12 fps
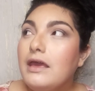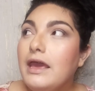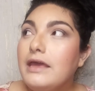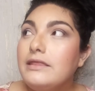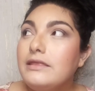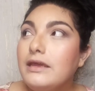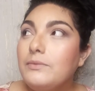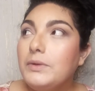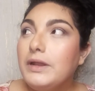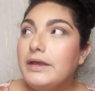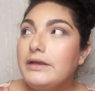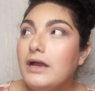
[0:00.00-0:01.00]
And then
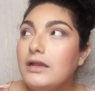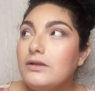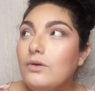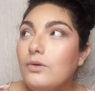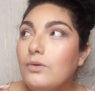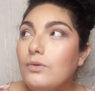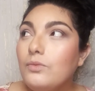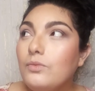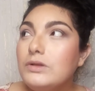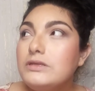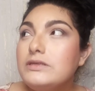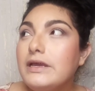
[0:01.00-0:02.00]

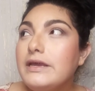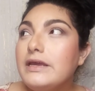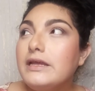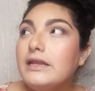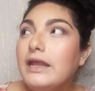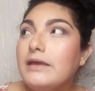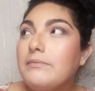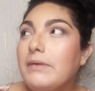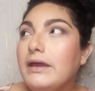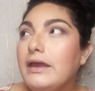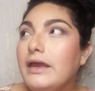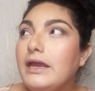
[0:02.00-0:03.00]
once I hit like
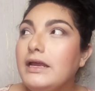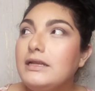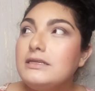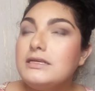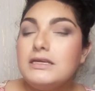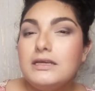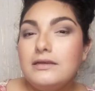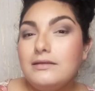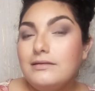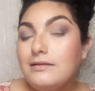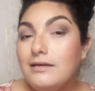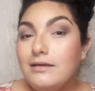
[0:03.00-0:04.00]
my 18,
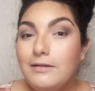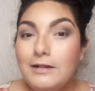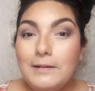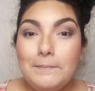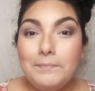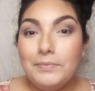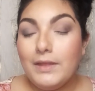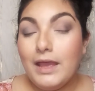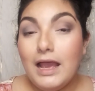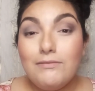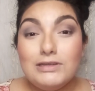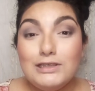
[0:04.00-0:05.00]

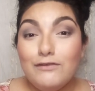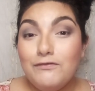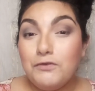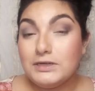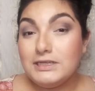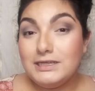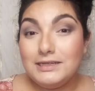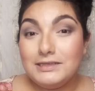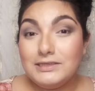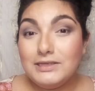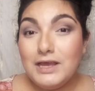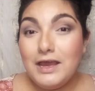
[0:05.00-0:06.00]
I was in 14s.